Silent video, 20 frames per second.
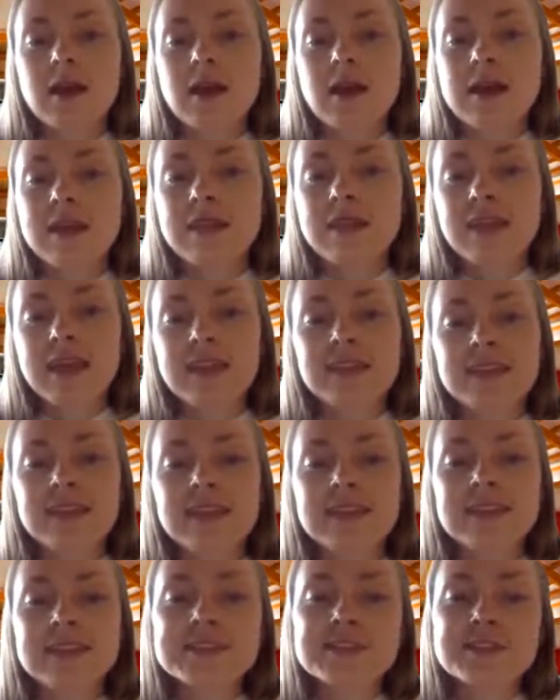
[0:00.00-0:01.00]
And then
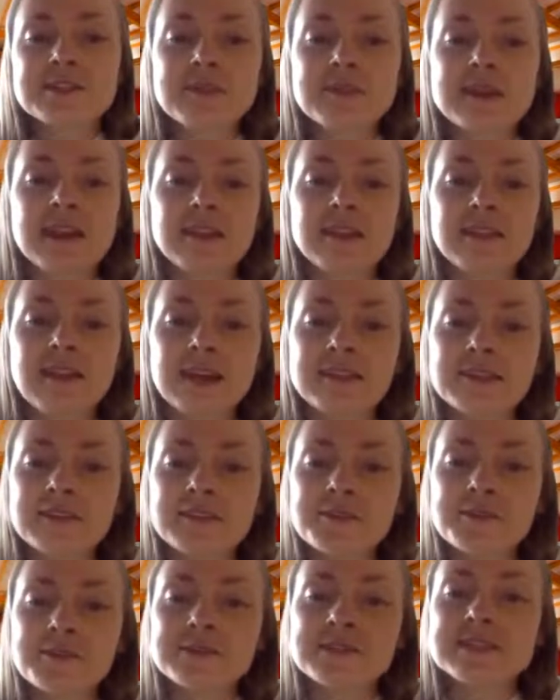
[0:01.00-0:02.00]
it needs to be
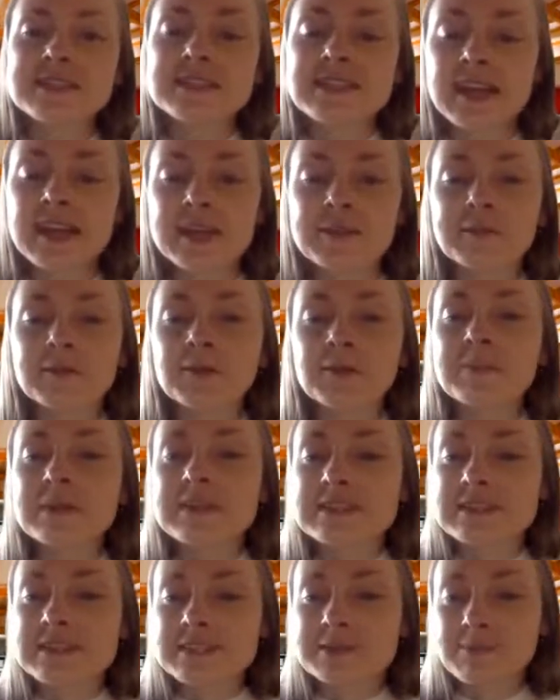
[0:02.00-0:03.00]
connected to a sustainable
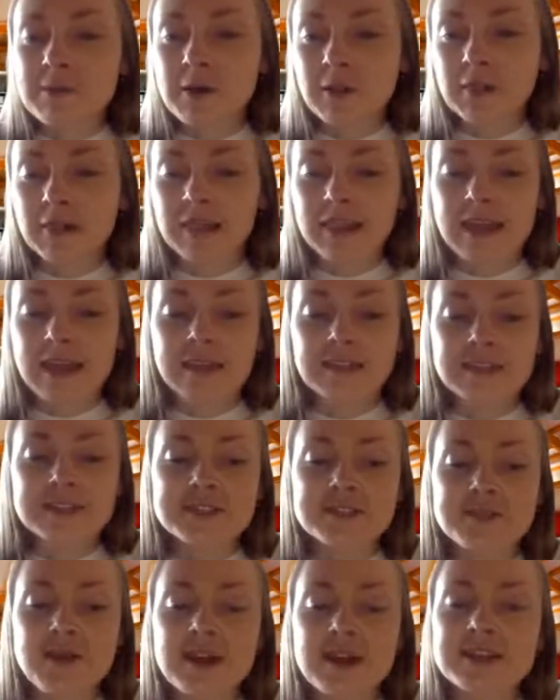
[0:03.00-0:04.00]
business model and a
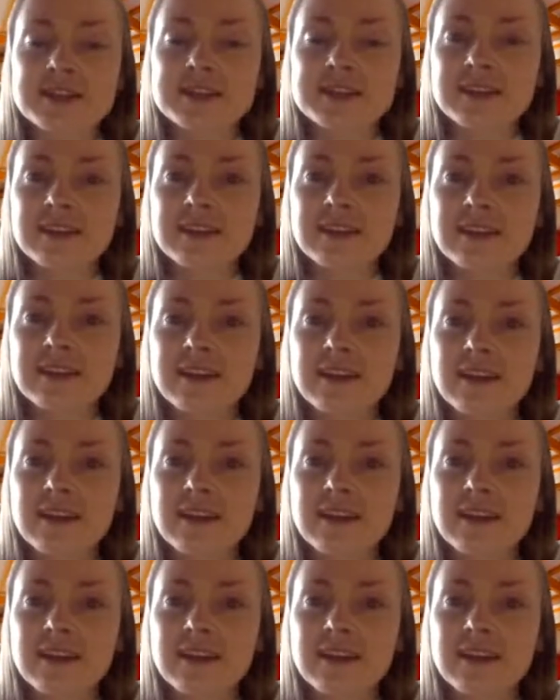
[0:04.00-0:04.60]
strategy.